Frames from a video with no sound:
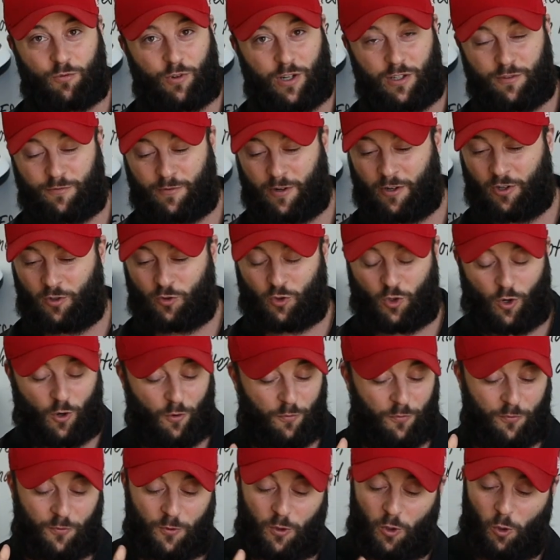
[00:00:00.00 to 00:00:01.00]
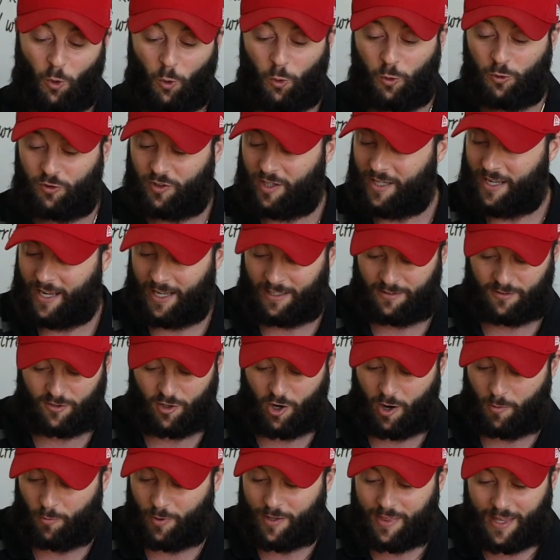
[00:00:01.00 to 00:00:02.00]
resveratrol, fuels the
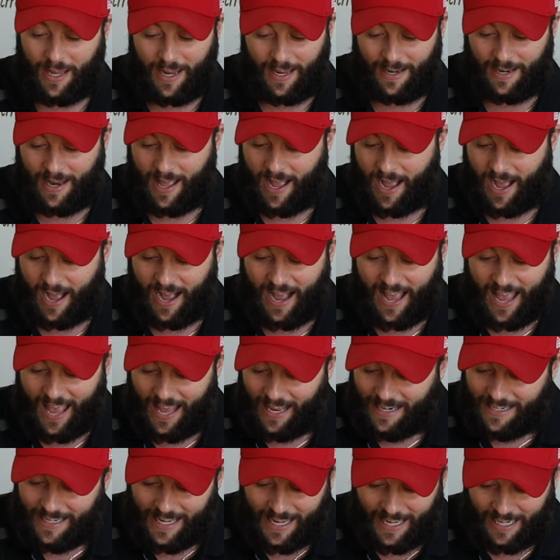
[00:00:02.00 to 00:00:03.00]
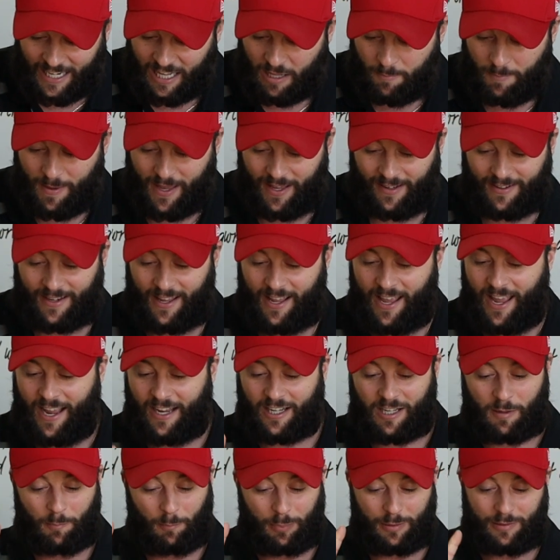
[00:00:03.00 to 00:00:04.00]
enzyme with NR and NMN,
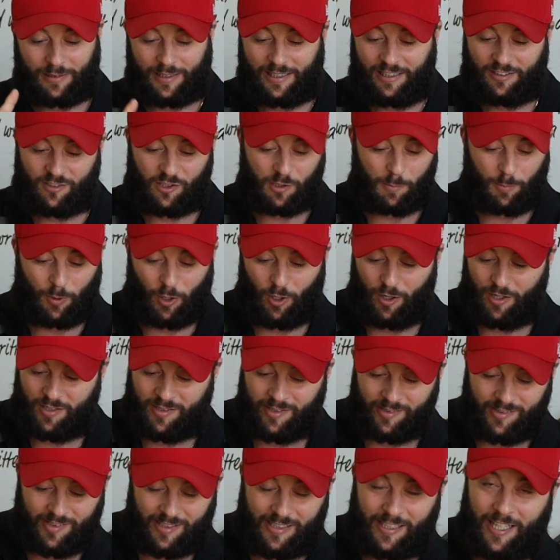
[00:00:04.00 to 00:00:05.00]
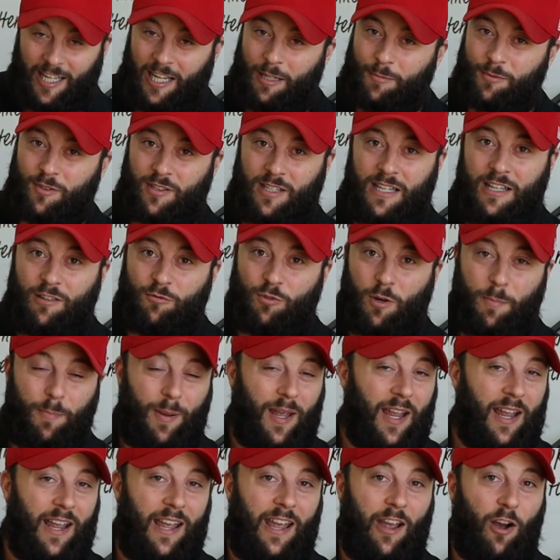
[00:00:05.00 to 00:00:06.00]
completes the process and keeps the
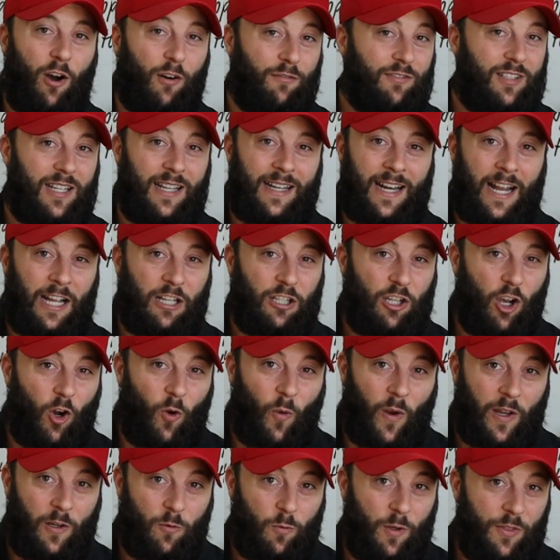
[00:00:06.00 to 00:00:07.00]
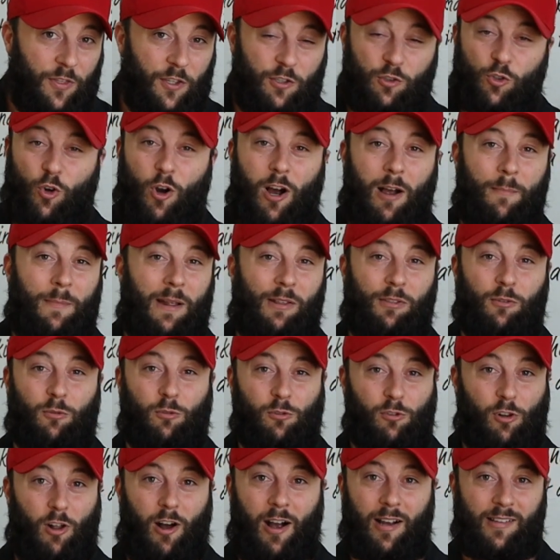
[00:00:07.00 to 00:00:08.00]
repair of DNA going with the
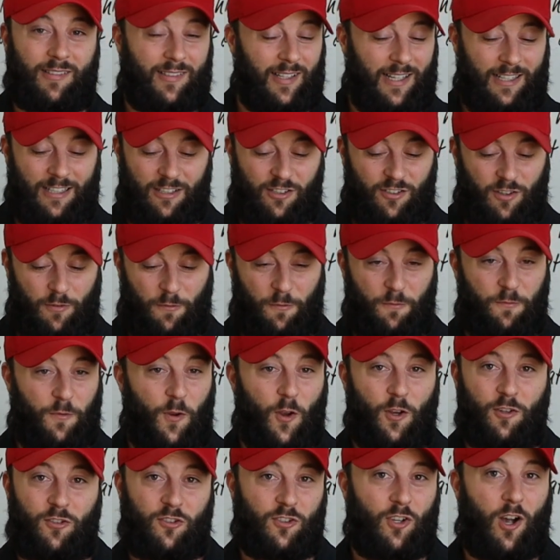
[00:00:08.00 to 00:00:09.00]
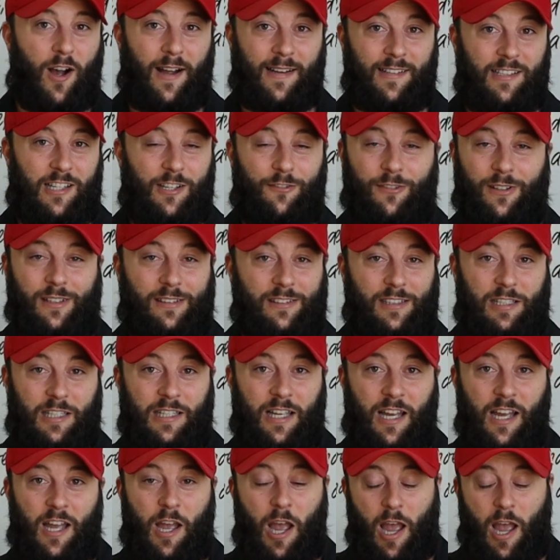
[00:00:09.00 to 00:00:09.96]
trimethylglycine. It's the first scientifically